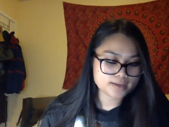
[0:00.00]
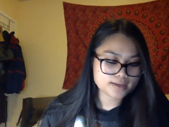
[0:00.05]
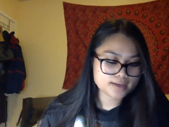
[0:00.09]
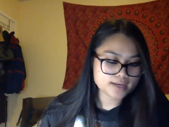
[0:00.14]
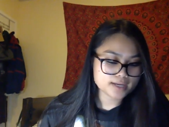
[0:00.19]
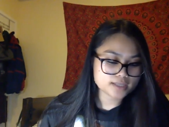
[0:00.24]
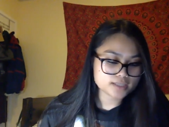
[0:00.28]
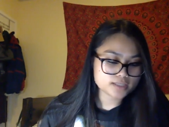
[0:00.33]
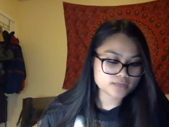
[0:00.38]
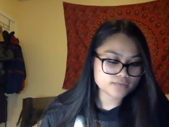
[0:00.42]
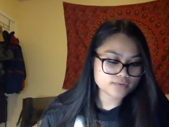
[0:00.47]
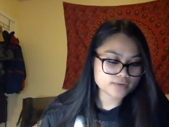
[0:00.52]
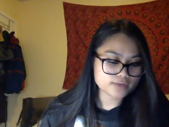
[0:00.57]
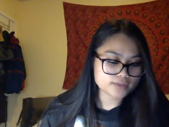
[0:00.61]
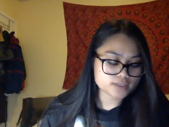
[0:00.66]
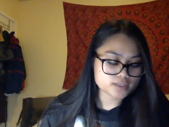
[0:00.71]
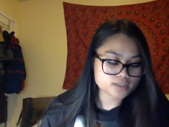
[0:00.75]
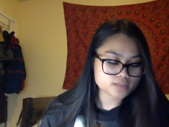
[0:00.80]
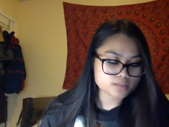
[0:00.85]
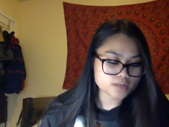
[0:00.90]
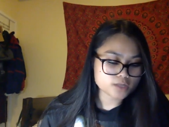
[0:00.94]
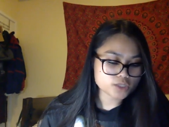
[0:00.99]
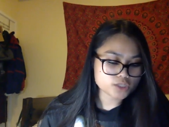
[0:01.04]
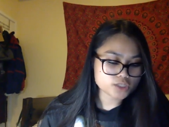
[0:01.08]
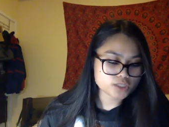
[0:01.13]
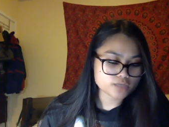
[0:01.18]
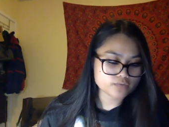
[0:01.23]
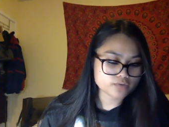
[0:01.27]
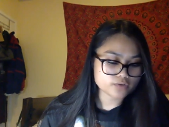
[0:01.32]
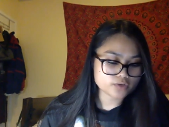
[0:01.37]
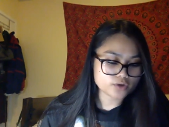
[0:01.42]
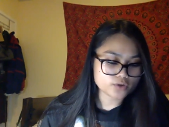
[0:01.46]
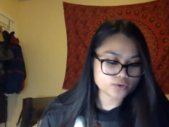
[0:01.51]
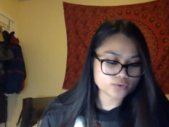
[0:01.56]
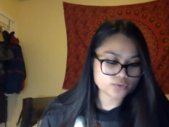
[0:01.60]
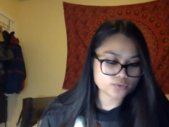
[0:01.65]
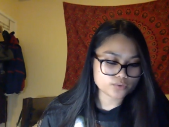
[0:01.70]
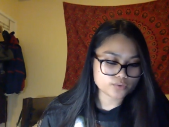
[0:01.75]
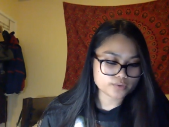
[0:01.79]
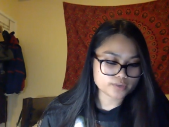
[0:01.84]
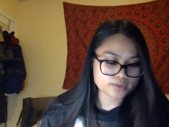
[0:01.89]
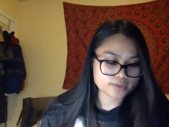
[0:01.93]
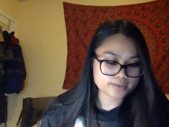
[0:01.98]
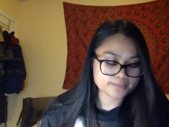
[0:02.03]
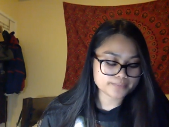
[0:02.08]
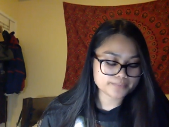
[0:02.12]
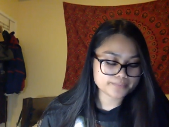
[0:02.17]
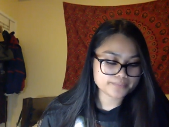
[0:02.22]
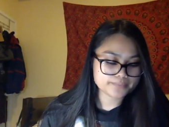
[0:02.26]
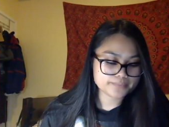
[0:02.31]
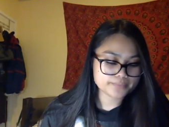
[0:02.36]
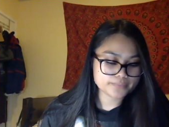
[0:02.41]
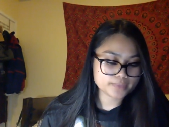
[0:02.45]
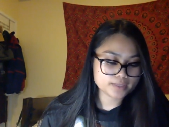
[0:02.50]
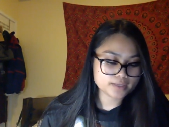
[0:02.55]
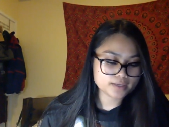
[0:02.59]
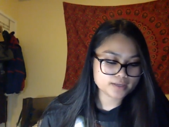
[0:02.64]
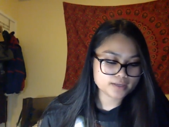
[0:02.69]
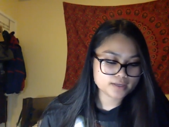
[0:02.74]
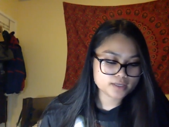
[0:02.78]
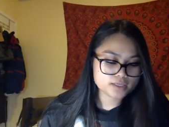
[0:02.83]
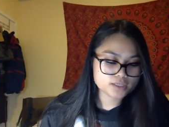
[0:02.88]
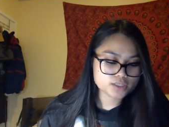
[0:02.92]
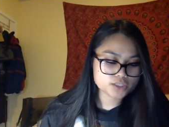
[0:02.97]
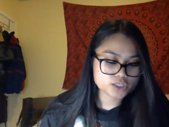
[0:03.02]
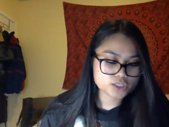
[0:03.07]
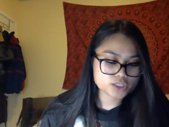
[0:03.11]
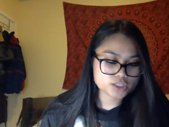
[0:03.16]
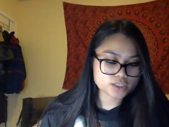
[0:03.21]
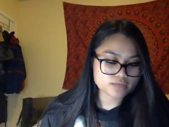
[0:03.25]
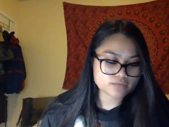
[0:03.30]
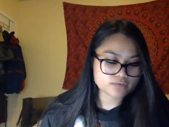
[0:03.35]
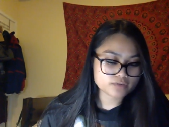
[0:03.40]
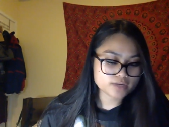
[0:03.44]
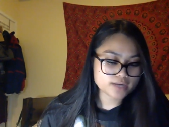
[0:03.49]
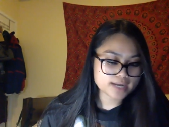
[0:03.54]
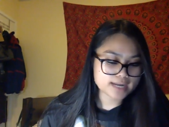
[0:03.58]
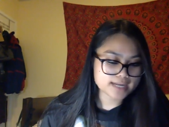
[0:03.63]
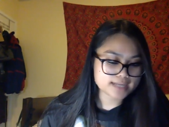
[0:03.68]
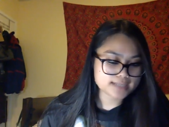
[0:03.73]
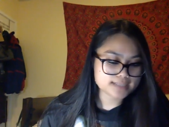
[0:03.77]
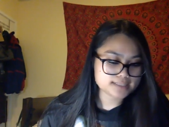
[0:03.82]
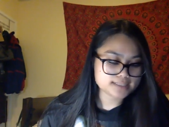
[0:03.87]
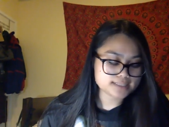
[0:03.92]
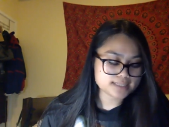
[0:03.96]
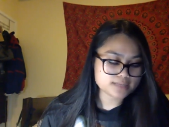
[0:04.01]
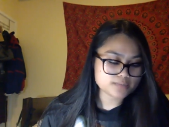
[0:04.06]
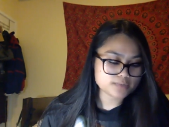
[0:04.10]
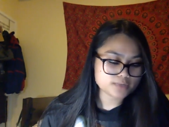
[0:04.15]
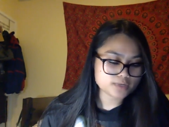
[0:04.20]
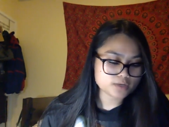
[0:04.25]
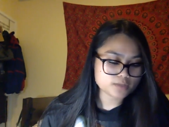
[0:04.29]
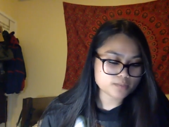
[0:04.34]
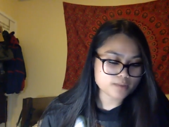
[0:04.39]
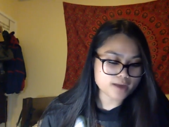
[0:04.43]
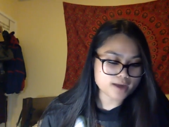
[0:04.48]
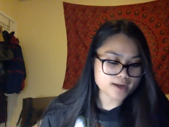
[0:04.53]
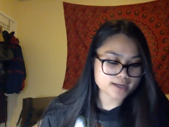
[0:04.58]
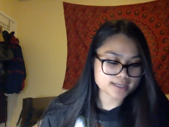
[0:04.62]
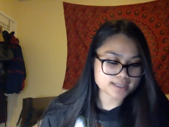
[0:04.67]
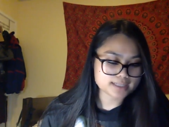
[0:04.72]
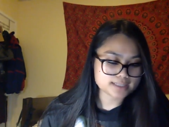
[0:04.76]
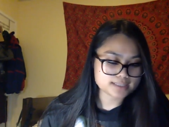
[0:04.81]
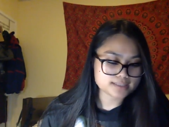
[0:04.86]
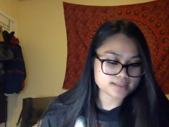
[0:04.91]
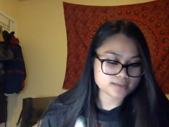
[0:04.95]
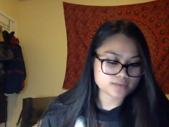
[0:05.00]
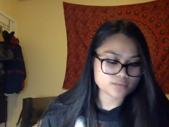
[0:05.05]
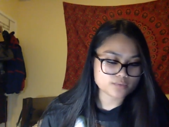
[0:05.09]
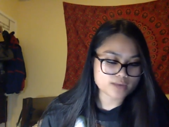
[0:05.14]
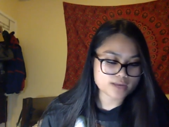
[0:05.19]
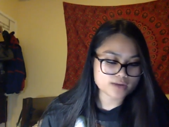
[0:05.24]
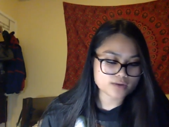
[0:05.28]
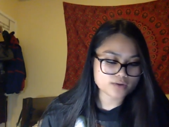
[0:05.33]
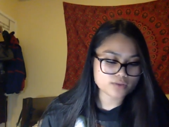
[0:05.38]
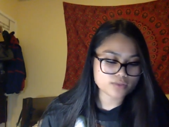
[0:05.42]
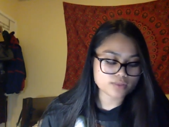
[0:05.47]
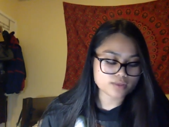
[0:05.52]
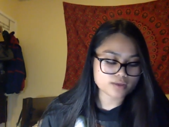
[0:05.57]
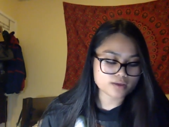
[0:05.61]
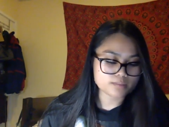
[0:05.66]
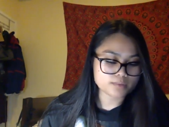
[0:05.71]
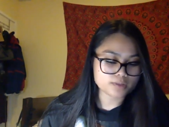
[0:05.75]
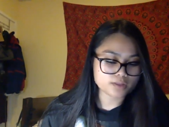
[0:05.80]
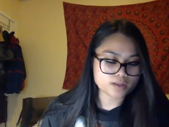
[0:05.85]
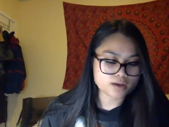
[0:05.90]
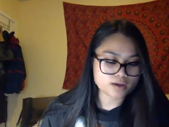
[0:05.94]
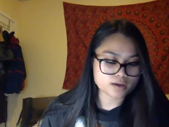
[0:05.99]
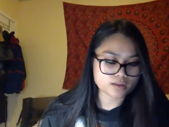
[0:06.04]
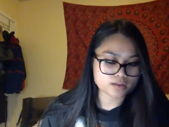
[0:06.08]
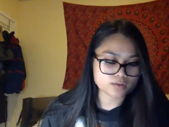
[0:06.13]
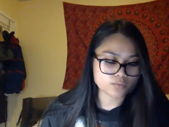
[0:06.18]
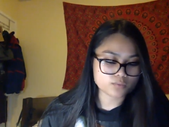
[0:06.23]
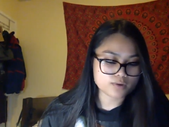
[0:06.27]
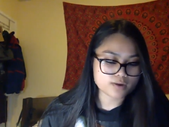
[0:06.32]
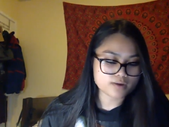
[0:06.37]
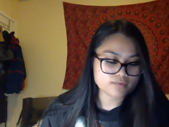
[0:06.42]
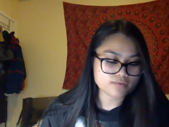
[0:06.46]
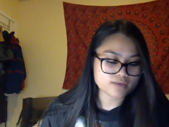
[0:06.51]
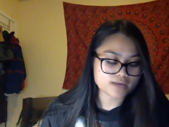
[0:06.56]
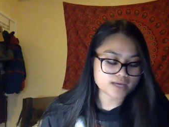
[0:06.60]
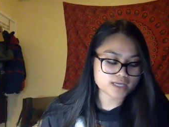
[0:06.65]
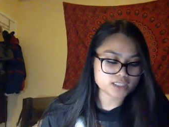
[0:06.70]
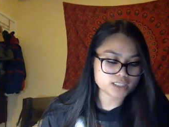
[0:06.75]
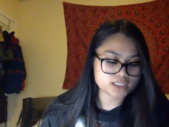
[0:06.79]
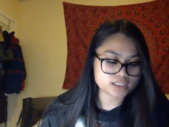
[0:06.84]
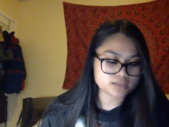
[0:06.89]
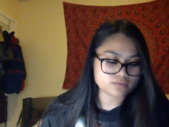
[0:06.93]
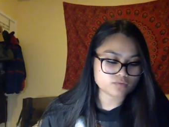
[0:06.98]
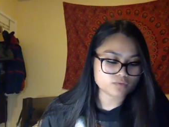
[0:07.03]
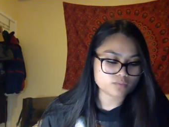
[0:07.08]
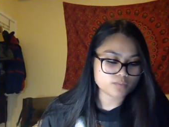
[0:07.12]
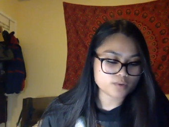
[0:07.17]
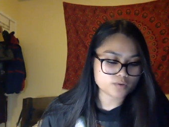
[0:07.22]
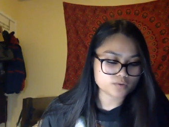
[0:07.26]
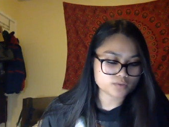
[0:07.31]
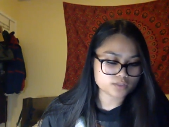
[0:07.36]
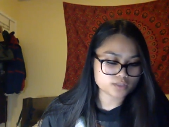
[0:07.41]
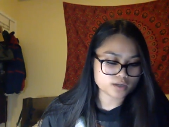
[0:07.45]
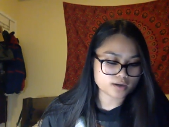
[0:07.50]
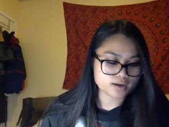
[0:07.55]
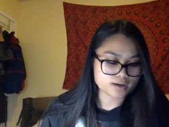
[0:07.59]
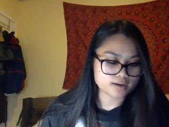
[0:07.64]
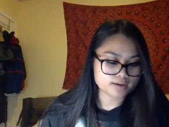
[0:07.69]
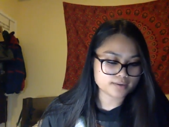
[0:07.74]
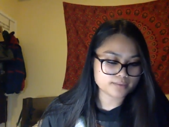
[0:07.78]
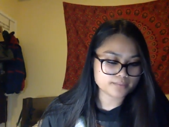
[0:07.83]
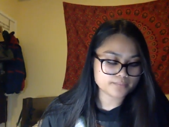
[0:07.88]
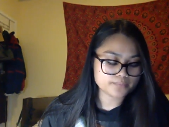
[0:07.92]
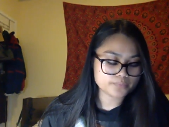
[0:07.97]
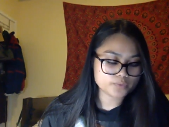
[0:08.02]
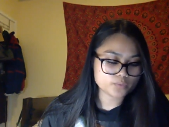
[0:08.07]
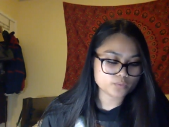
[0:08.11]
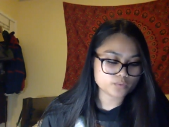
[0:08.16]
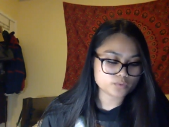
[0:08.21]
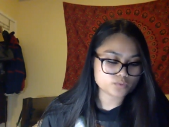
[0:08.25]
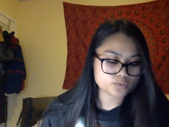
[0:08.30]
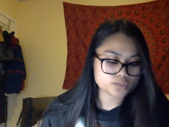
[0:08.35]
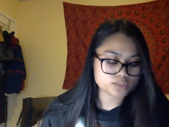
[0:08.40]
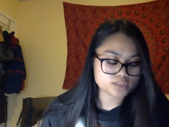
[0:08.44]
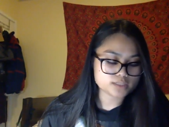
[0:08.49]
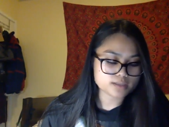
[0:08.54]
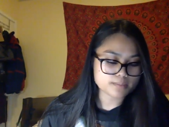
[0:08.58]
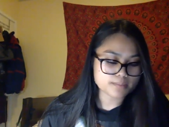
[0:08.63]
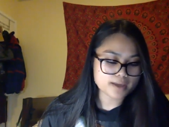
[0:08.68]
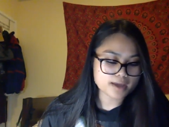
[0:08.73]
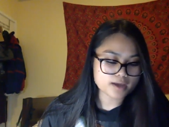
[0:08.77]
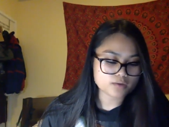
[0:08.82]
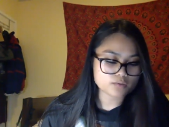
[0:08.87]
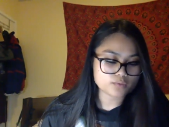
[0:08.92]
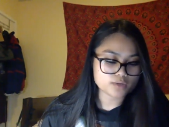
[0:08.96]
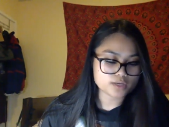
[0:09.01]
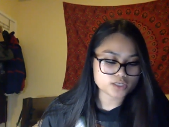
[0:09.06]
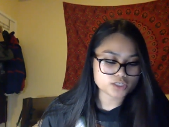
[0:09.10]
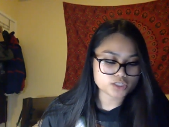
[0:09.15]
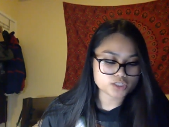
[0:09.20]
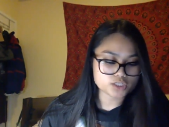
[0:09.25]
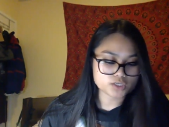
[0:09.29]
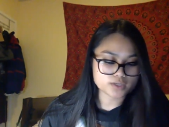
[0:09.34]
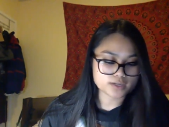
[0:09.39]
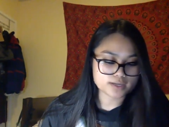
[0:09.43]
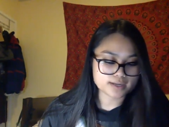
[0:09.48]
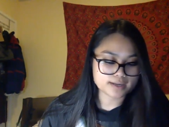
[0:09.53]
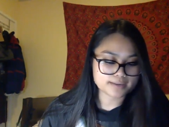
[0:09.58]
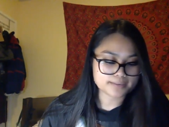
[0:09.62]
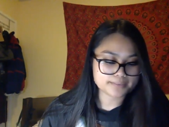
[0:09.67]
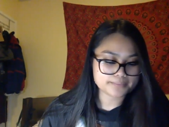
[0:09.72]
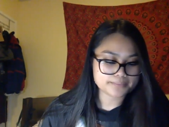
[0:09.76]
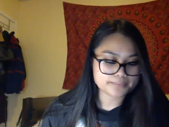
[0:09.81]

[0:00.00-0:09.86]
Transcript: and she felt a small shiver go through her, she shoved her hands deep in her pockets and ran her thumb along the rough edges of the postcard, which was somehow reassuring.